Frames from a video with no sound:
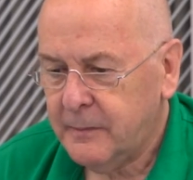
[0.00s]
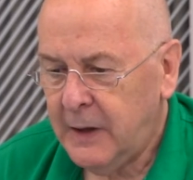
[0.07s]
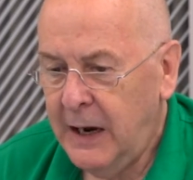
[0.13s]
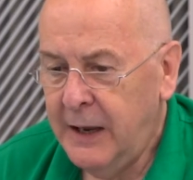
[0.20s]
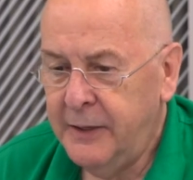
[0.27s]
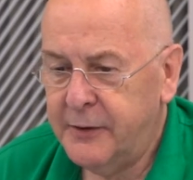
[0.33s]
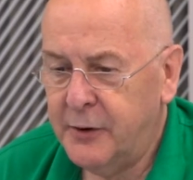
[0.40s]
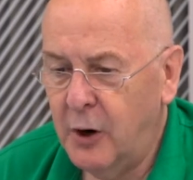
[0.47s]

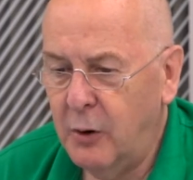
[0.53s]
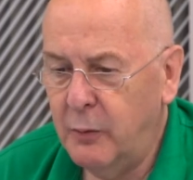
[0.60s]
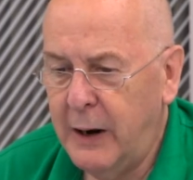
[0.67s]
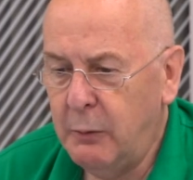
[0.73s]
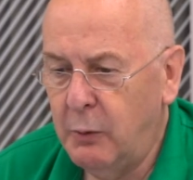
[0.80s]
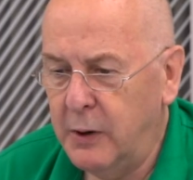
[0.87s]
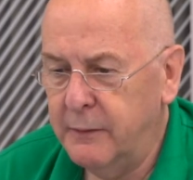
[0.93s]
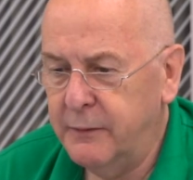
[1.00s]
and throw away
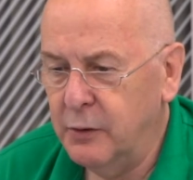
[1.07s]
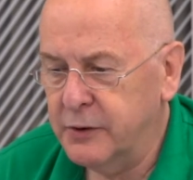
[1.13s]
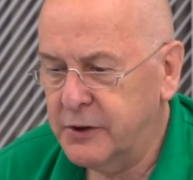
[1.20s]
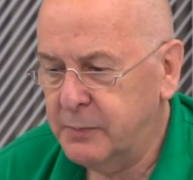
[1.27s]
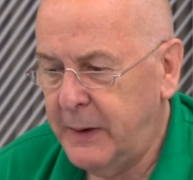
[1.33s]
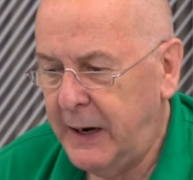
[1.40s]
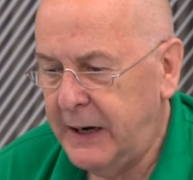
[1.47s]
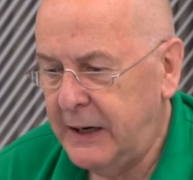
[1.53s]
one of your
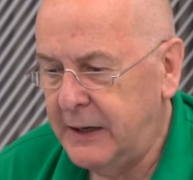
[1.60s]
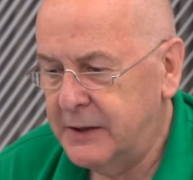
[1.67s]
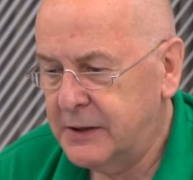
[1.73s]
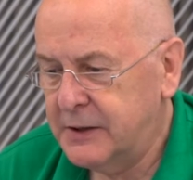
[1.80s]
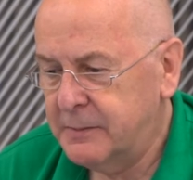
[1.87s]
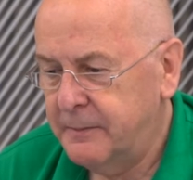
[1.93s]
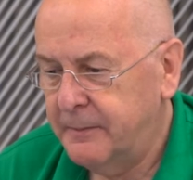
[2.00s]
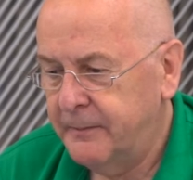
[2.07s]

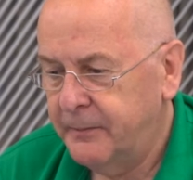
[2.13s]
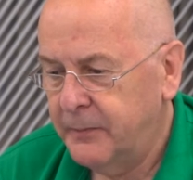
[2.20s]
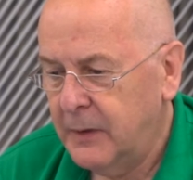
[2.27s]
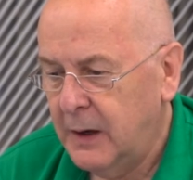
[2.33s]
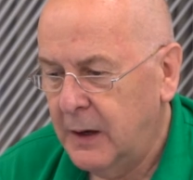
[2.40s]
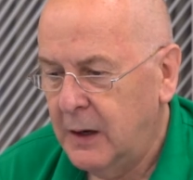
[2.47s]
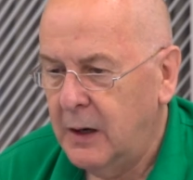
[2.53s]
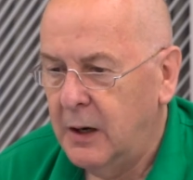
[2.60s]
spades.
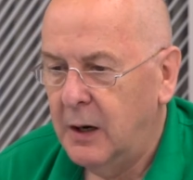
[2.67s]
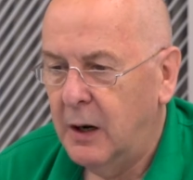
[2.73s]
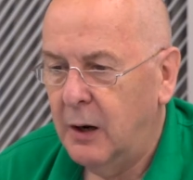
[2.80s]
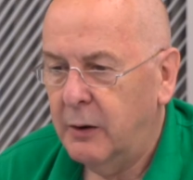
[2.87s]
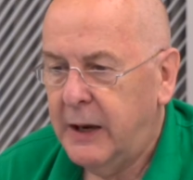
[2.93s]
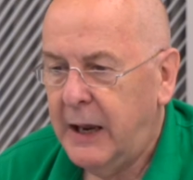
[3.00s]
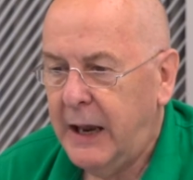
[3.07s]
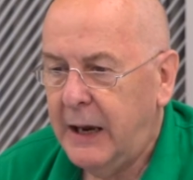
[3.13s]

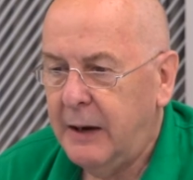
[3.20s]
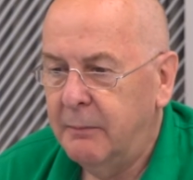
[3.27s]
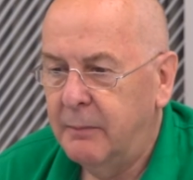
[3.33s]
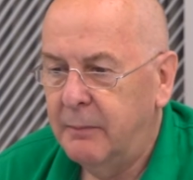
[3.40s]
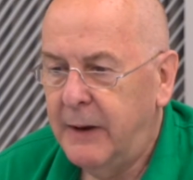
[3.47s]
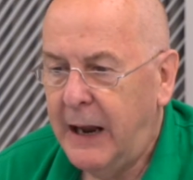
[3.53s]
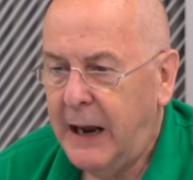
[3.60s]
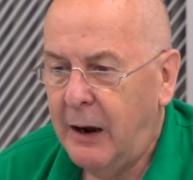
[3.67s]
Okay,
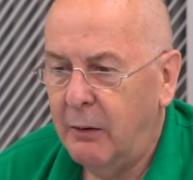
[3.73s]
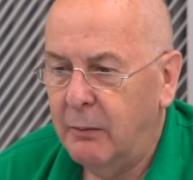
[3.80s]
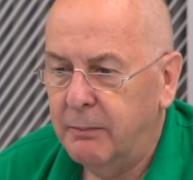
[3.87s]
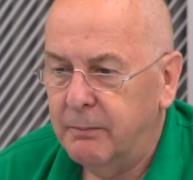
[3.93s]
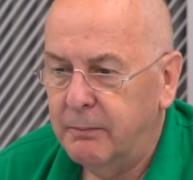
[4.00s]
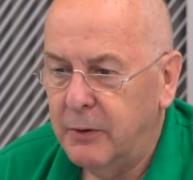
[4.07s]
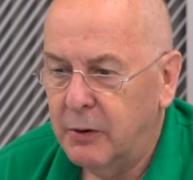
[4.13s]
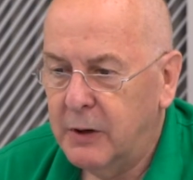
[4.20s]
now
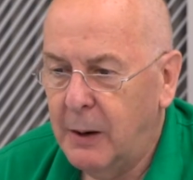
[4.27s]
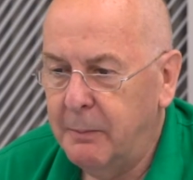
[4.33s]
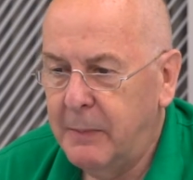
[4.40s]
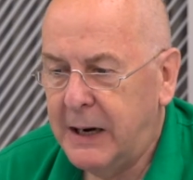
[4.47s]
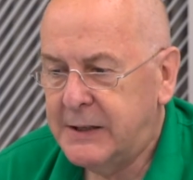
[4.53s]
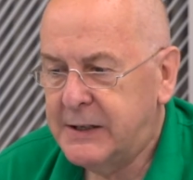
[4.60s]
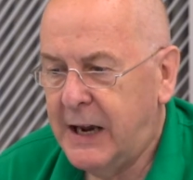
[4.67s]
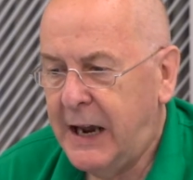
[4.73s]
you come
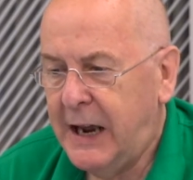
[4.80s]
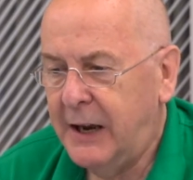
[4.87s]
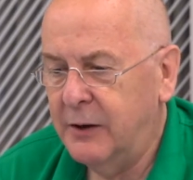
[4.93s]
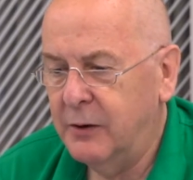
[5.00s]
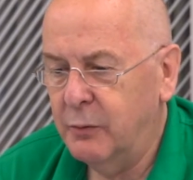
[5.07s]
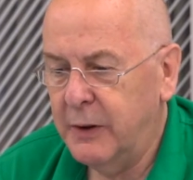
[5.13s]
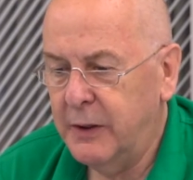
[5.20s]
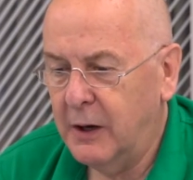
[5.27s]
back to
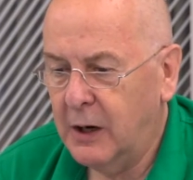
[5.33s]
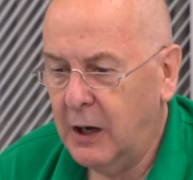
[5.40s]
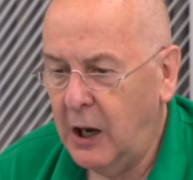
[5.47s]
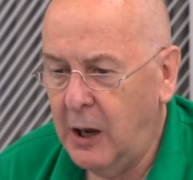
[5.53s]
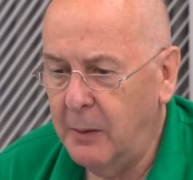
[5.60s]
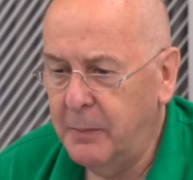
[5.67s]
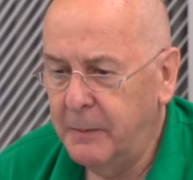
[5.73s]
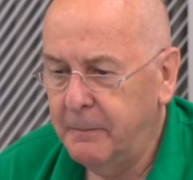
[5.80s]
hand with a
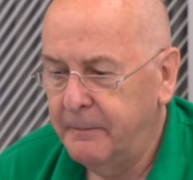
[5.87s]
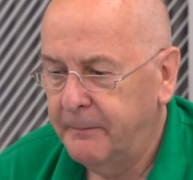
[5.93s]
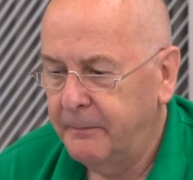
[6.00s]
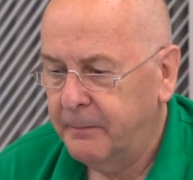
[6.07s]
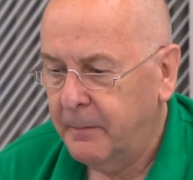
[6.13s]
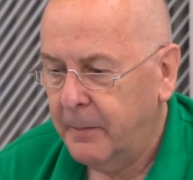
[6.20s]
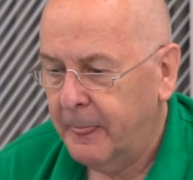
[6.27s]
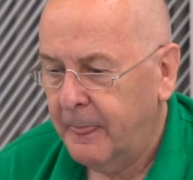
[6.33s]
club,
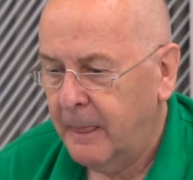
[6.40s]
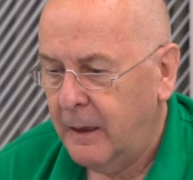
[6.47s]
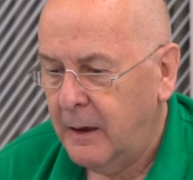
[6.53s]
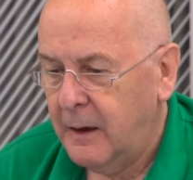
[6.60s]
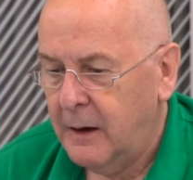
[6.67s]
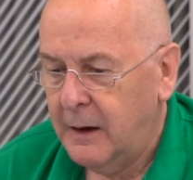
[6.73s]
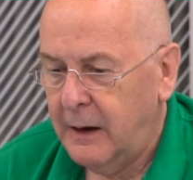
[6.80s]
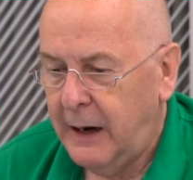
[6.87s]

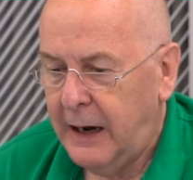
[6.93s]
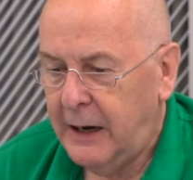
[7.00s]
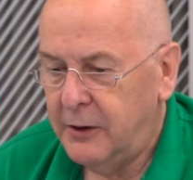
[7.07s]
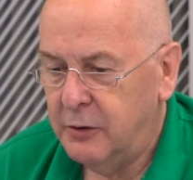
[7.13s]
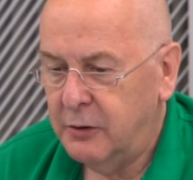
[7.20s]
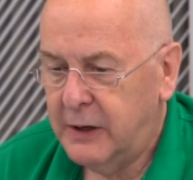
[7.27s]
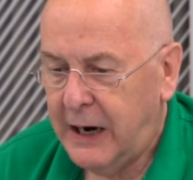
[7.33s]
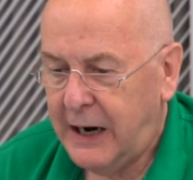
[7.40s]
and
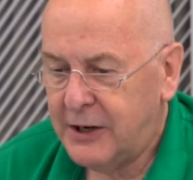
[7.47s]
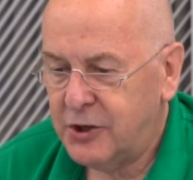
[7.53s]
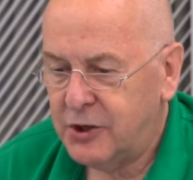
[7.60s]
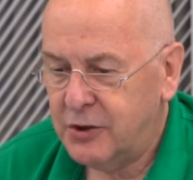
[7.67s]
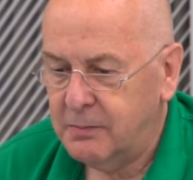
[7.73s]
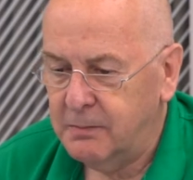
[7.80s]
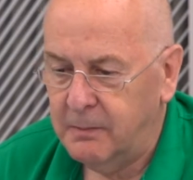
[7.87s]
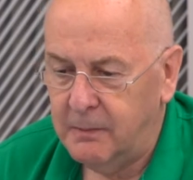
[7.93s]
you
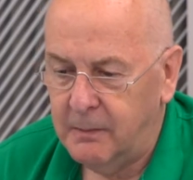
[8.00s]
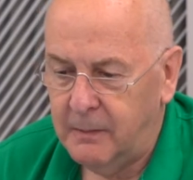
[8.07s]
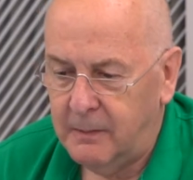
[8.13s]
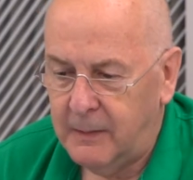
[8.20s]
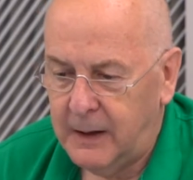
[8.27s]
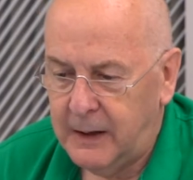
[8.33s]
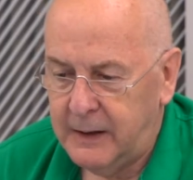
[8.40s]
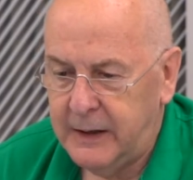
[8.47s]
cash
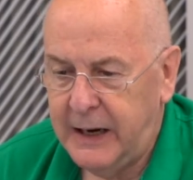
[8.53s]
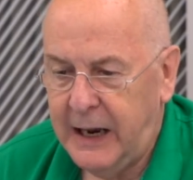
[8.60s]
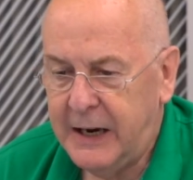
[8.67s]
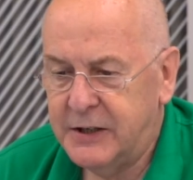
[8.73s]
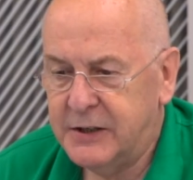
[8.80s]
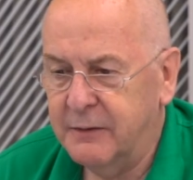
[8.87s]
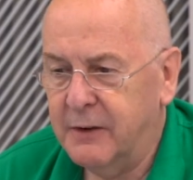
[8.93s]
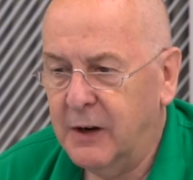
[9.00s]
the
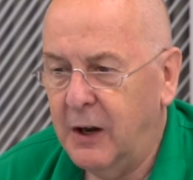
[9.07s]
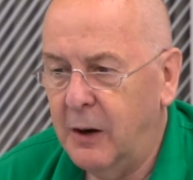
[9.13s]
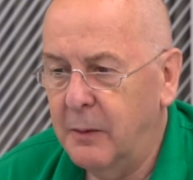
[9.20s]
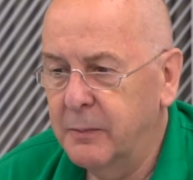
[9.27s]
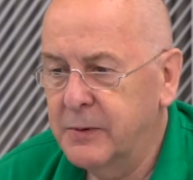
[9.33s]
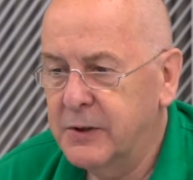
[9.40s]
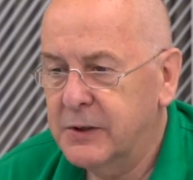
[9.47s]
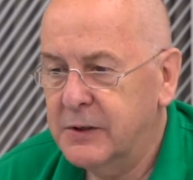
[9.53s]
ace of
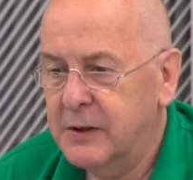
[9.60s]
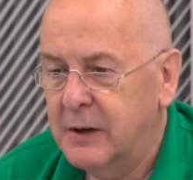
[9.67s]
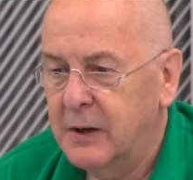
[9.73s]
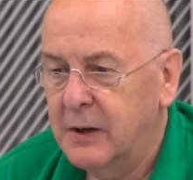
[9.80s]
clubs.